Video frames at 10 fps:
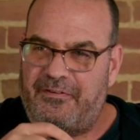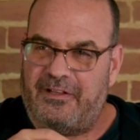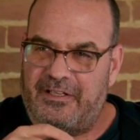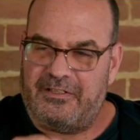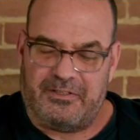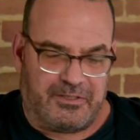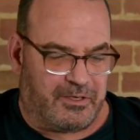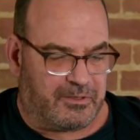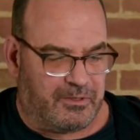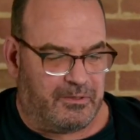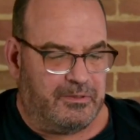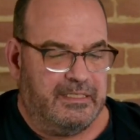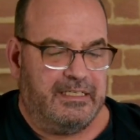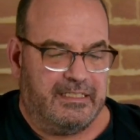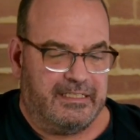in your circle?
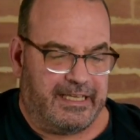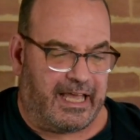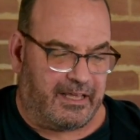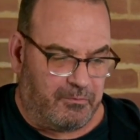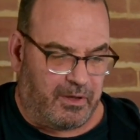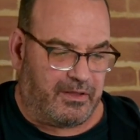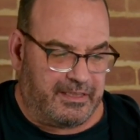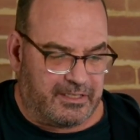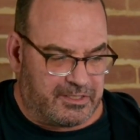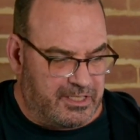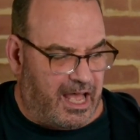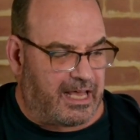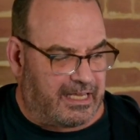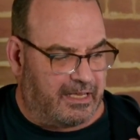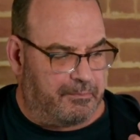Yeah, well, there's
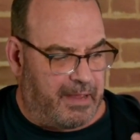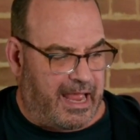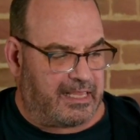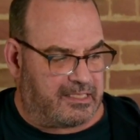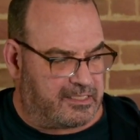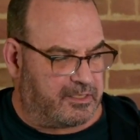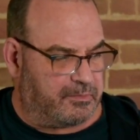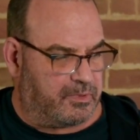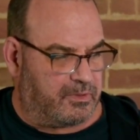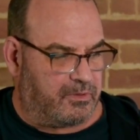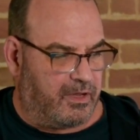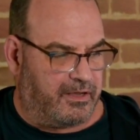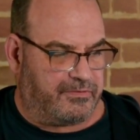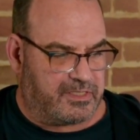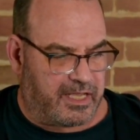not a math symbol
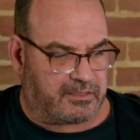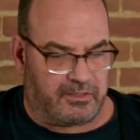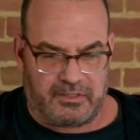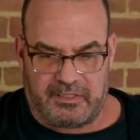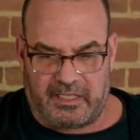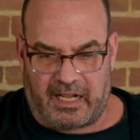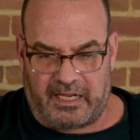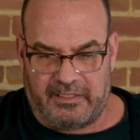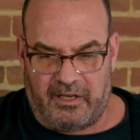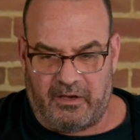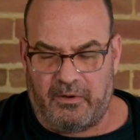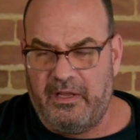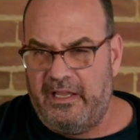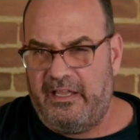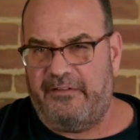of sectors that I know.
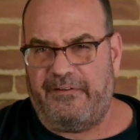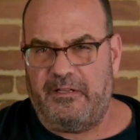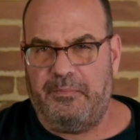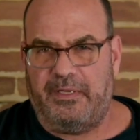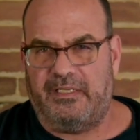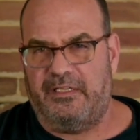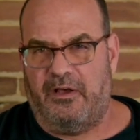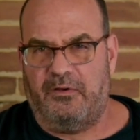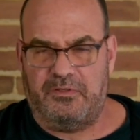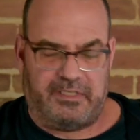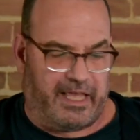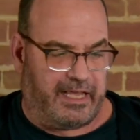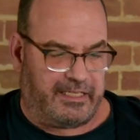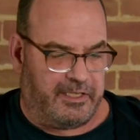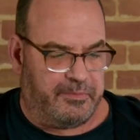If anybody knows
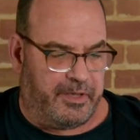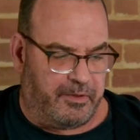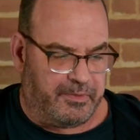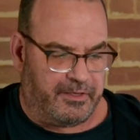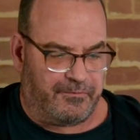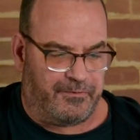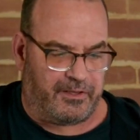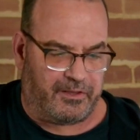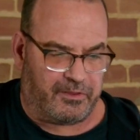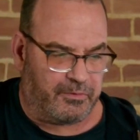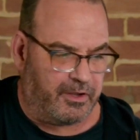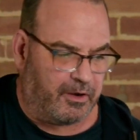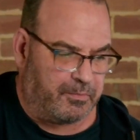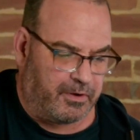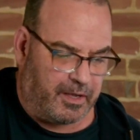that, email me at
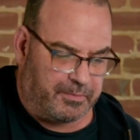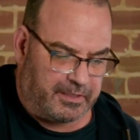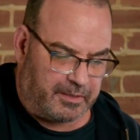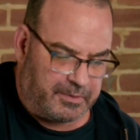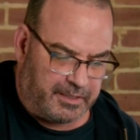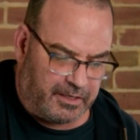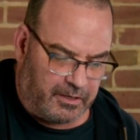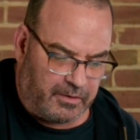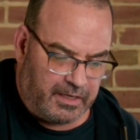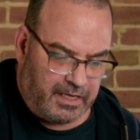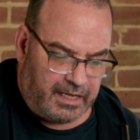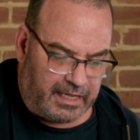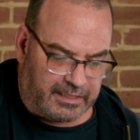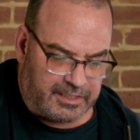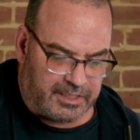phil@3rprep and let me know.
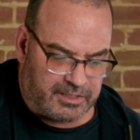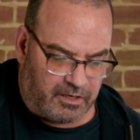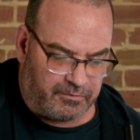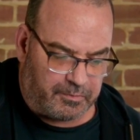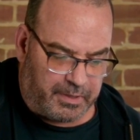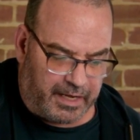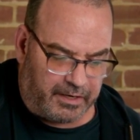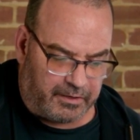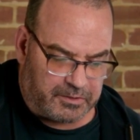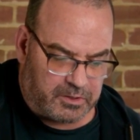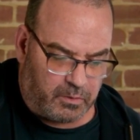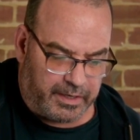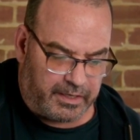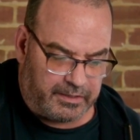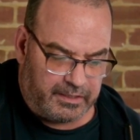And this is over pi r squared.